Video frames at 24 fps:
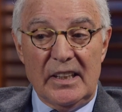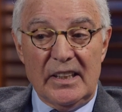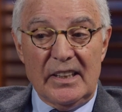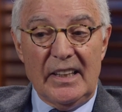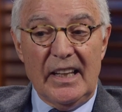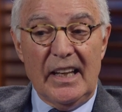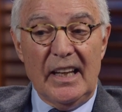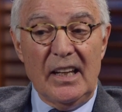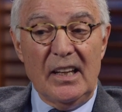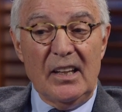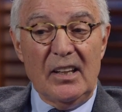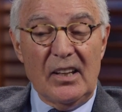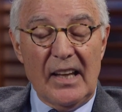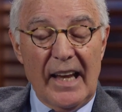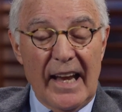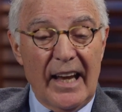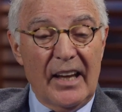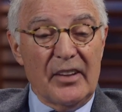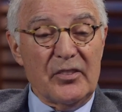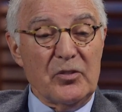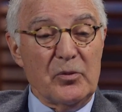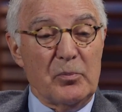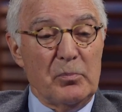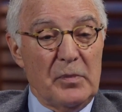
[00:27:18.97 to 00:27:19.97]
They
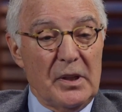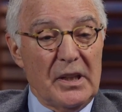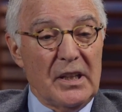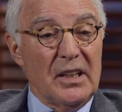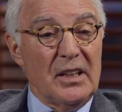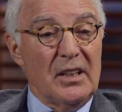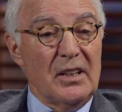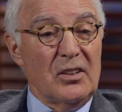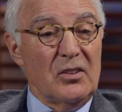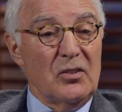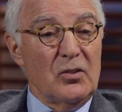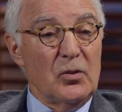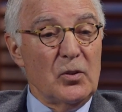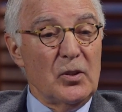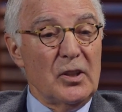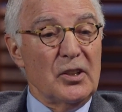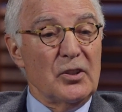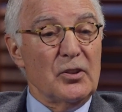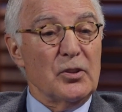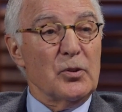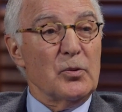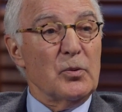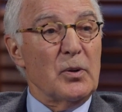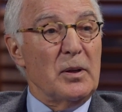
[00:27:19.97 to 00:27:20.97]
asked me to
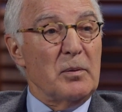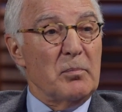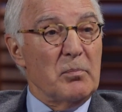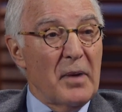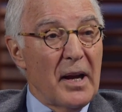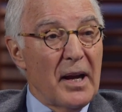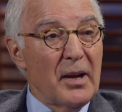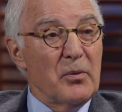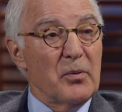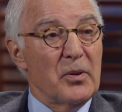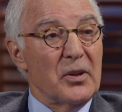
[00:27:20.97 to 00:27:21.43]
integrate my